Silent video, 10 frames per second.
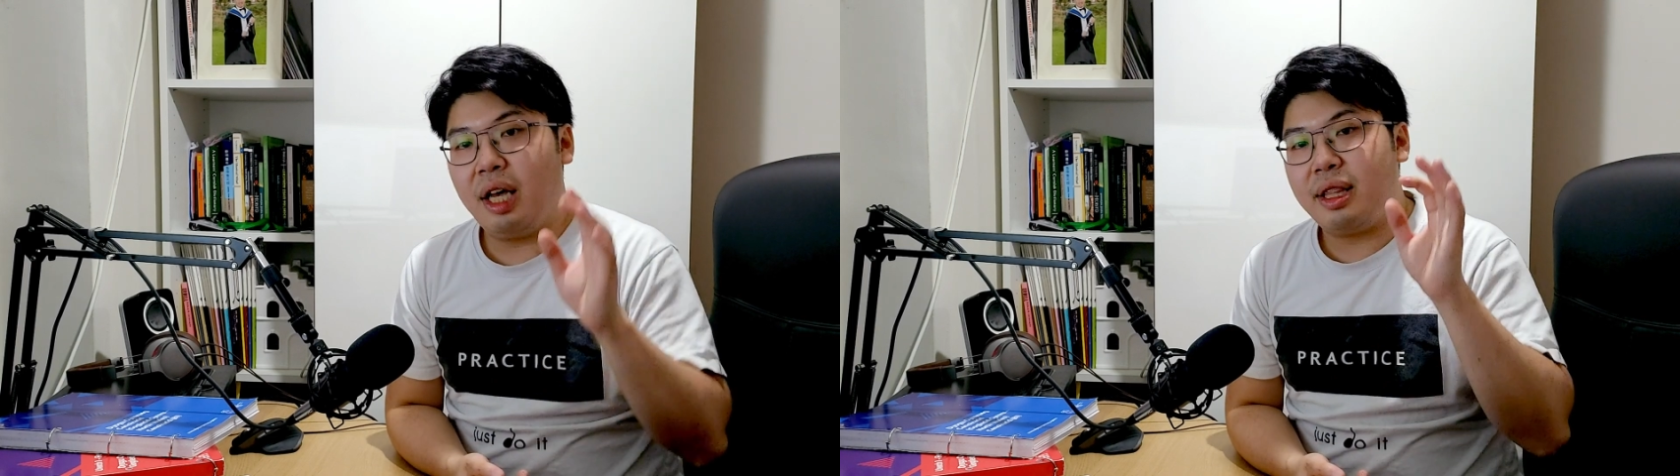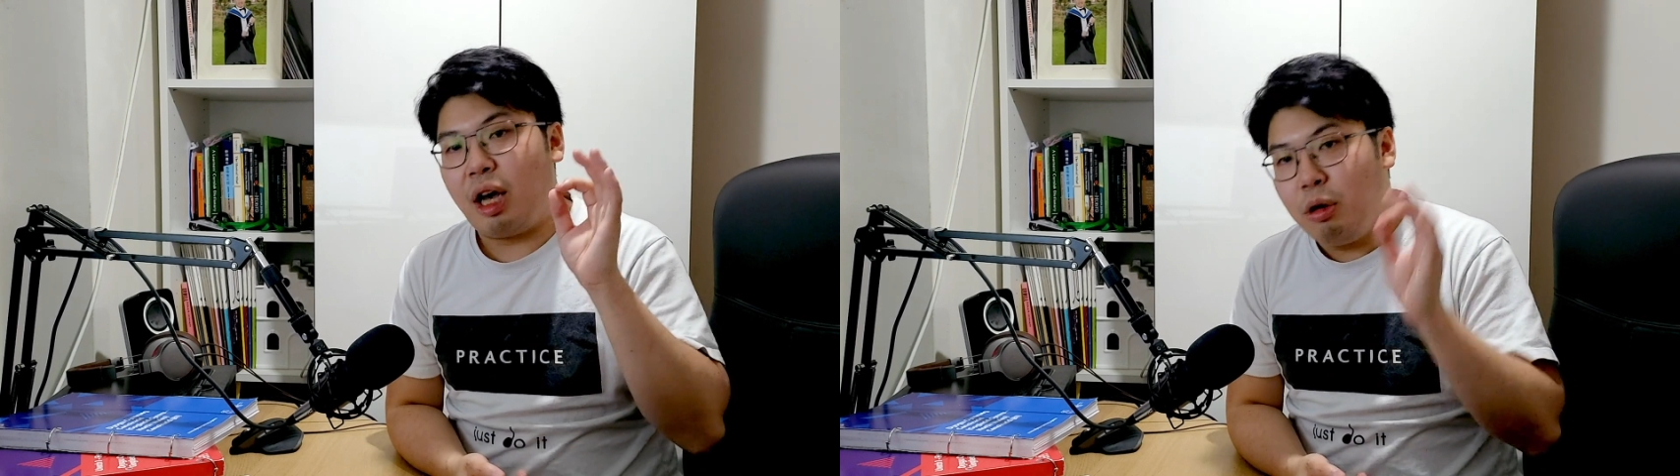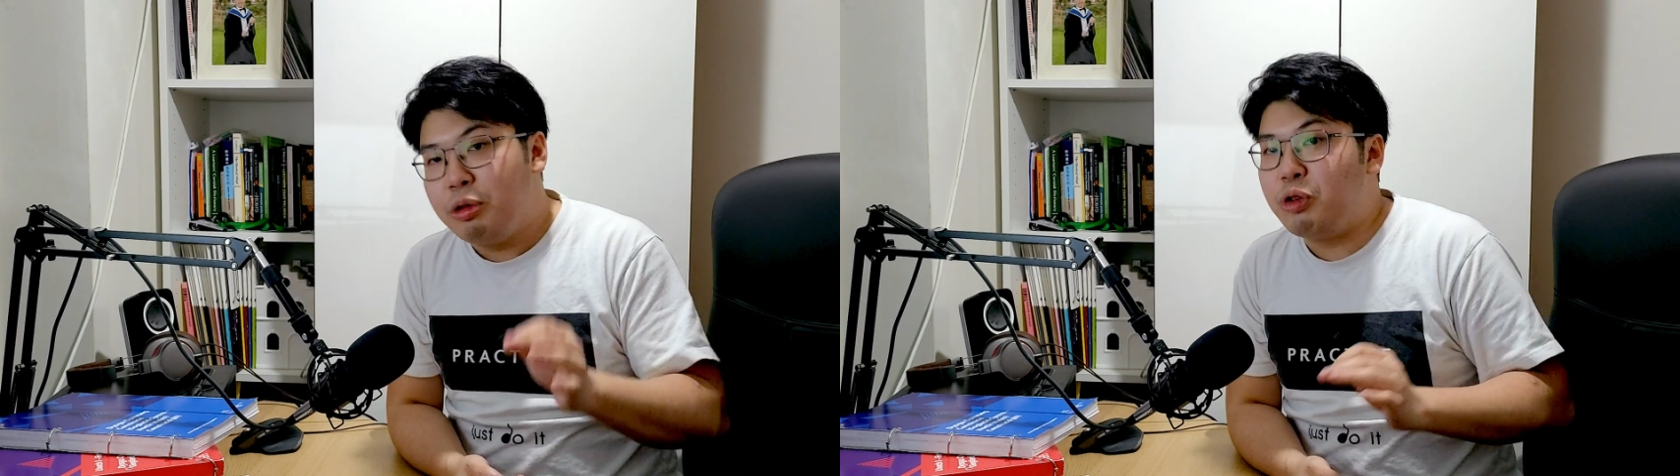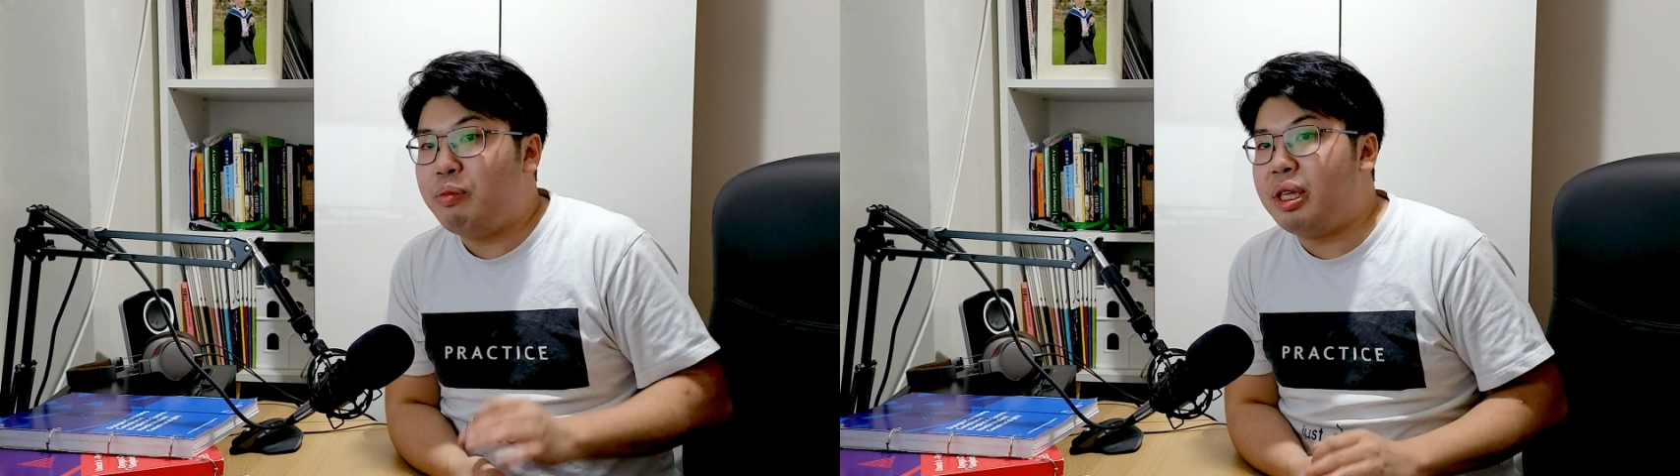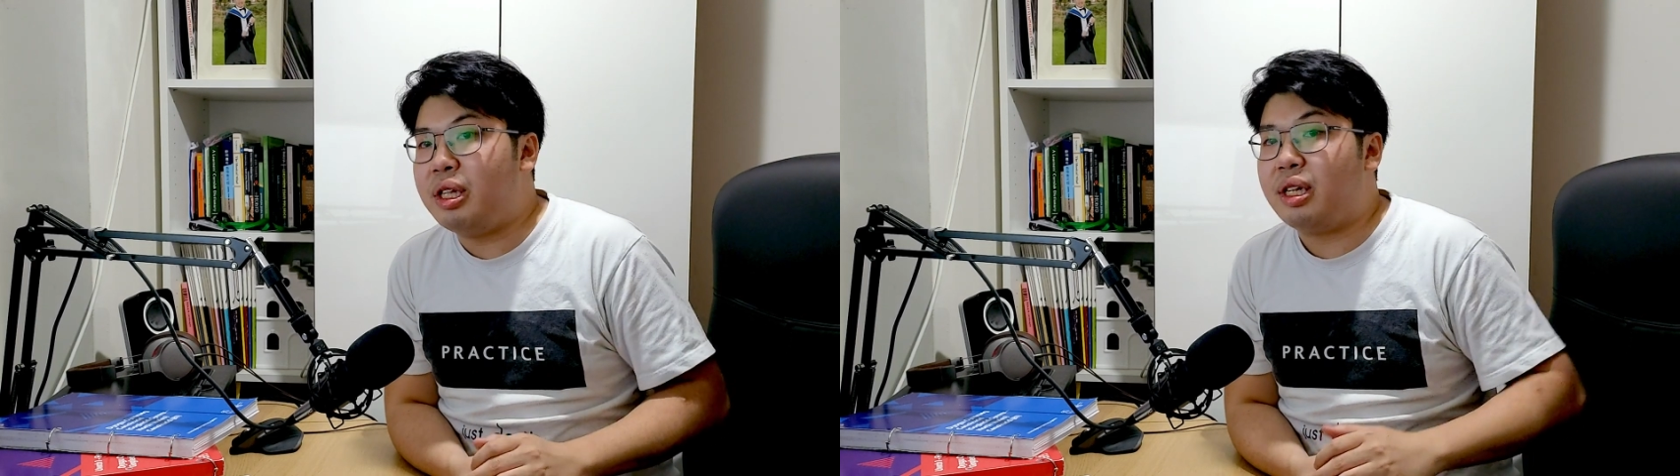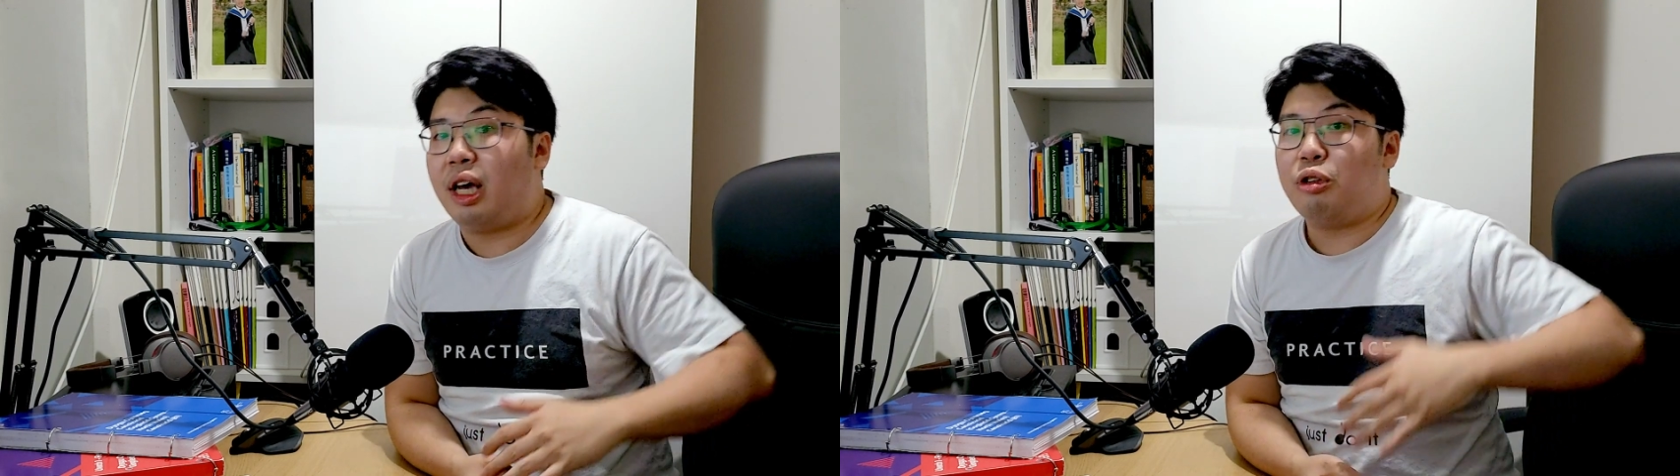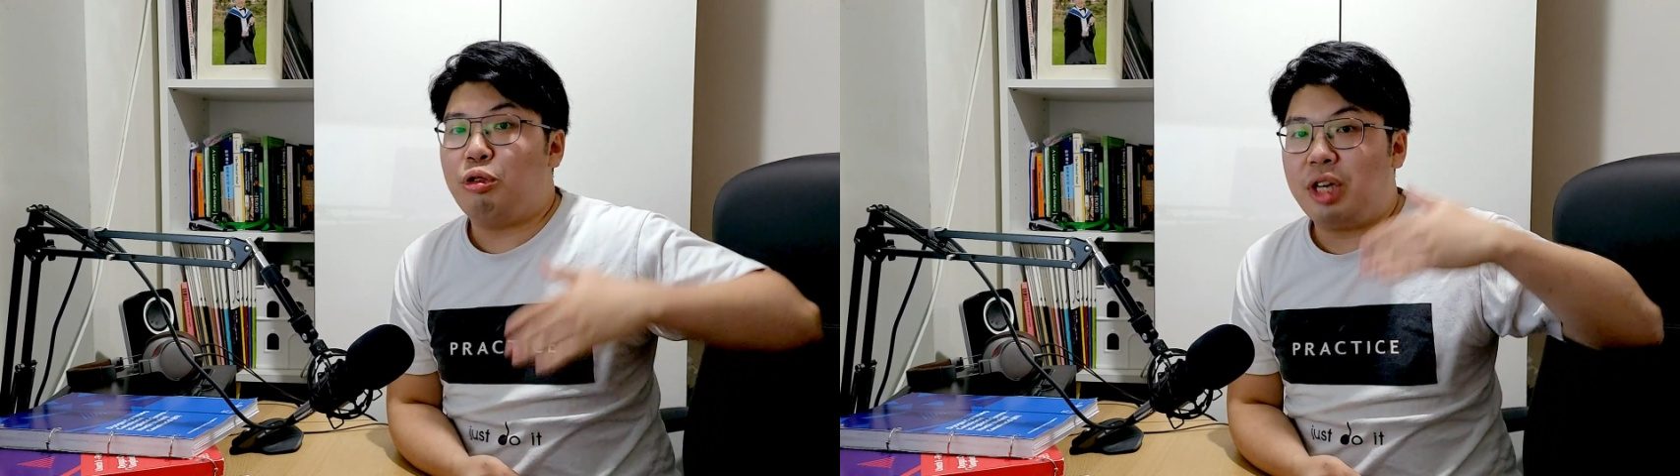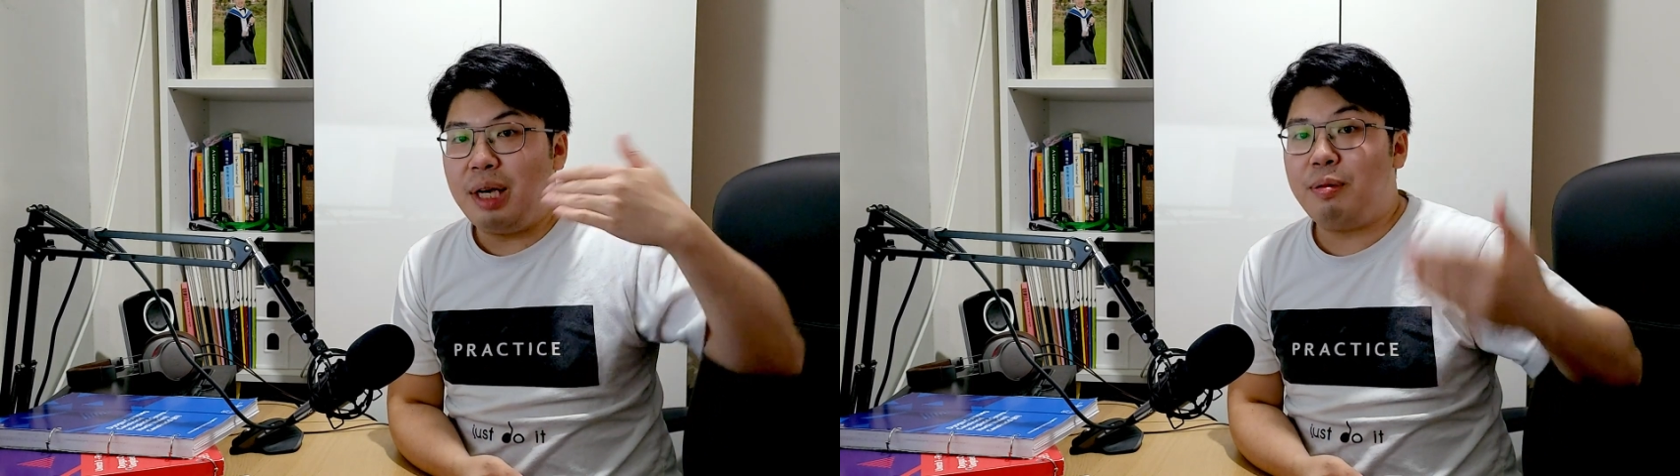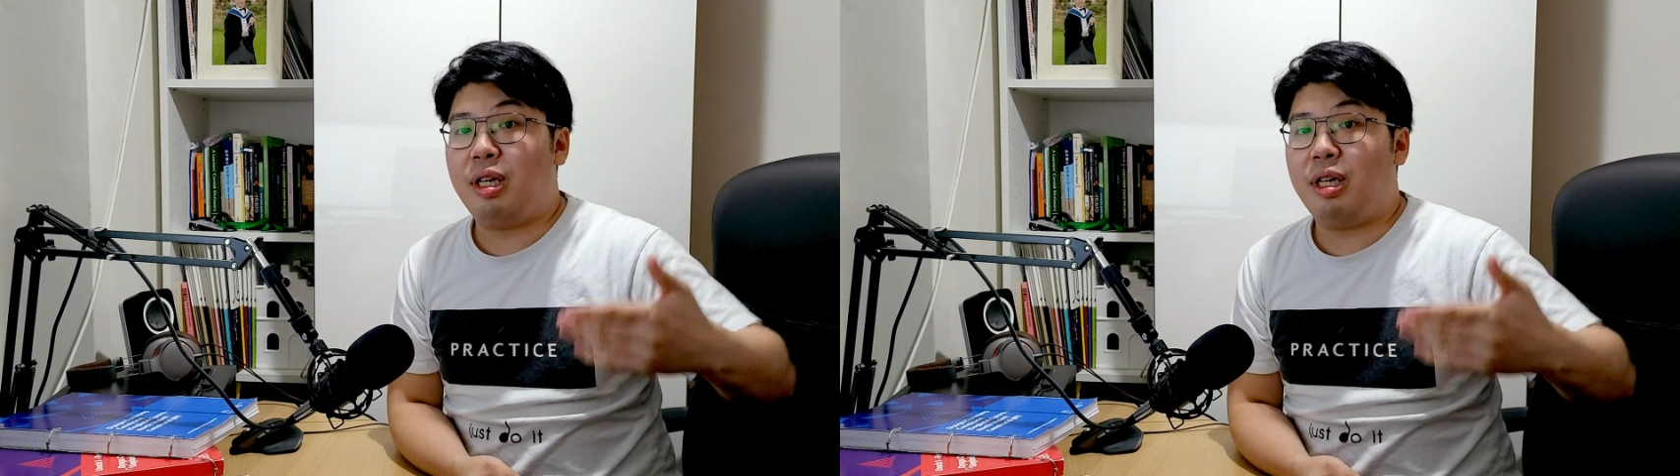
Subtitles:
that also means that you keep